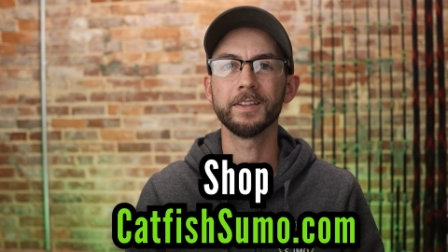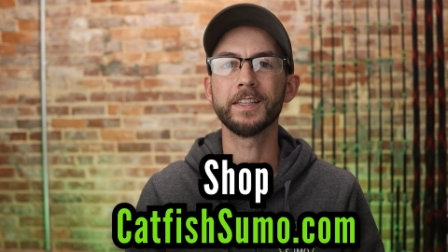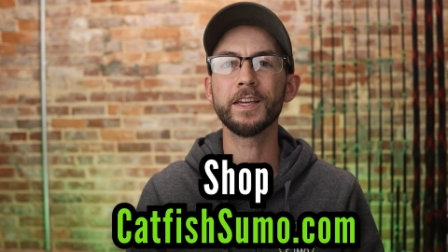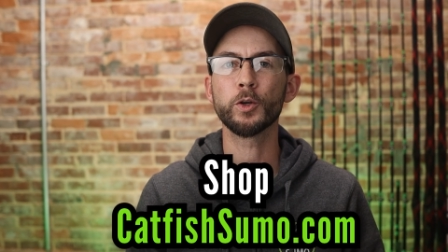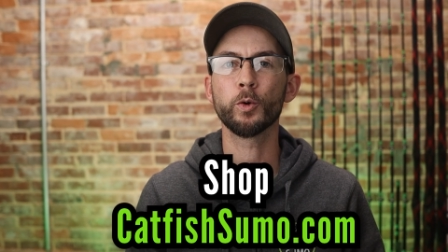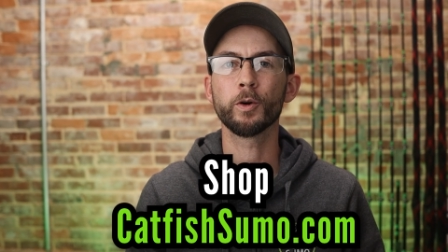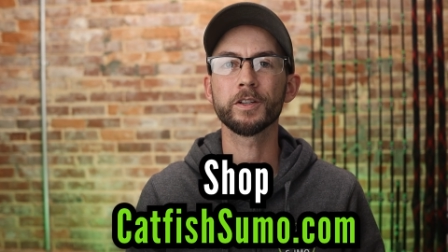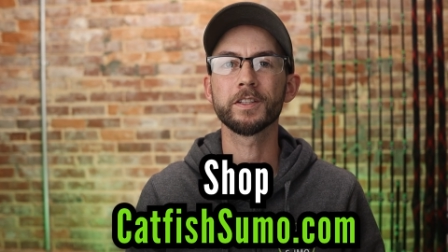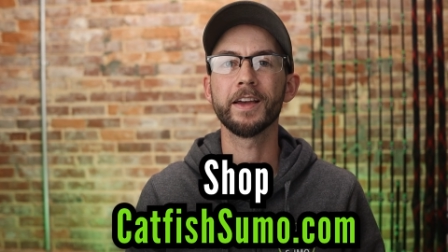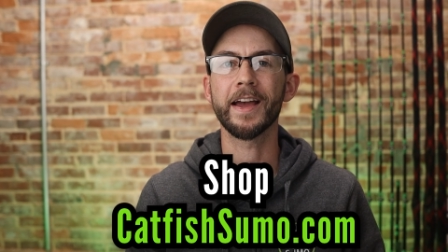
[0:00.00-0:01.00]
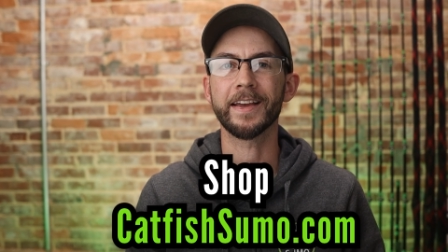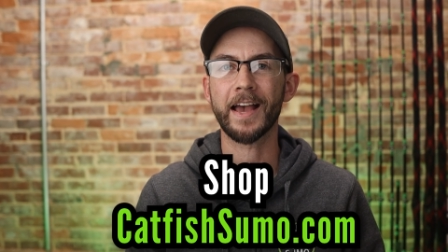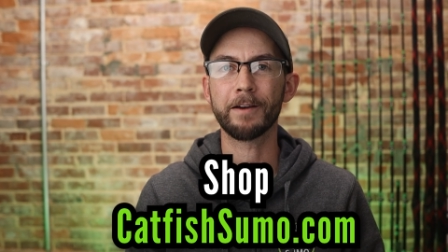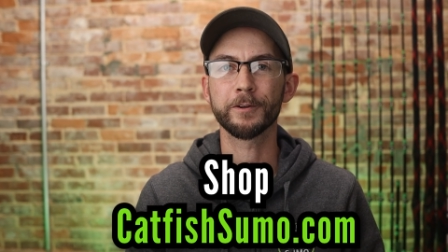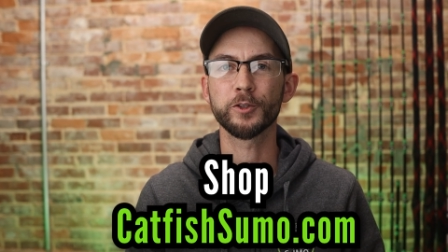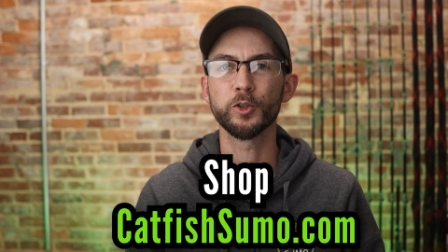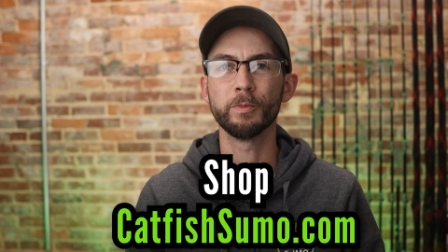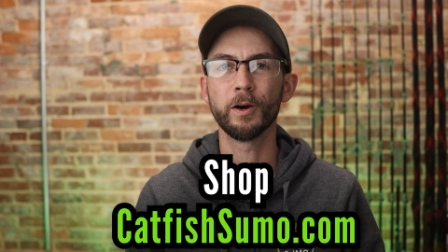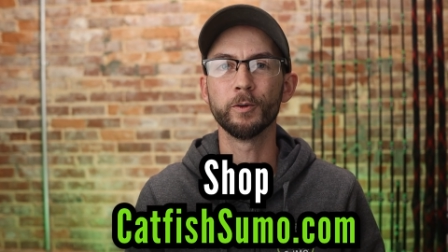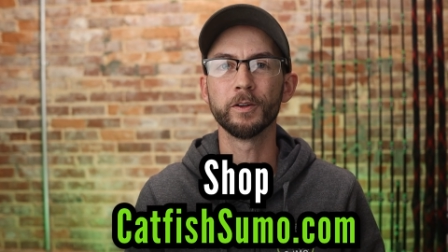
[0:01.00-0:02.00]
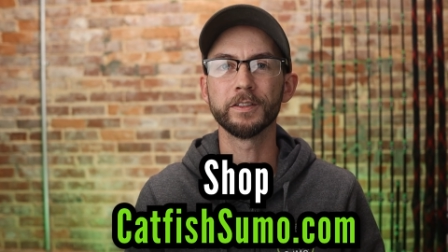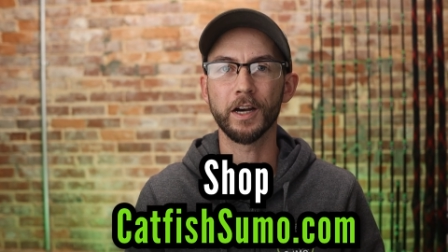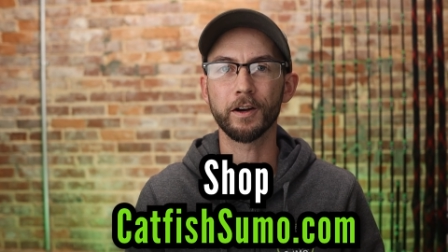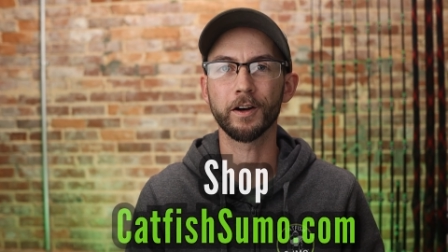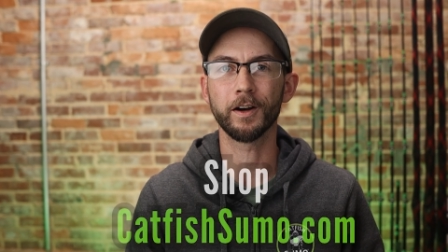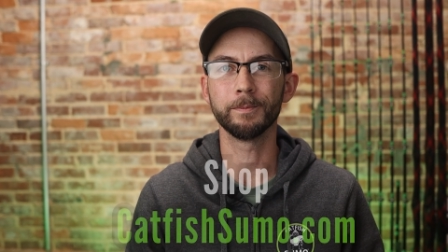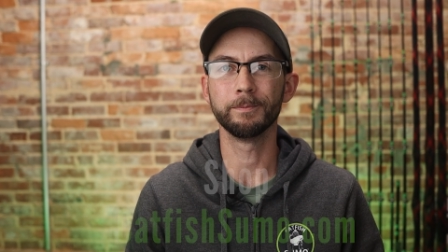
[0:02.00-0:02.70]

Get yours at catfishsumo.com.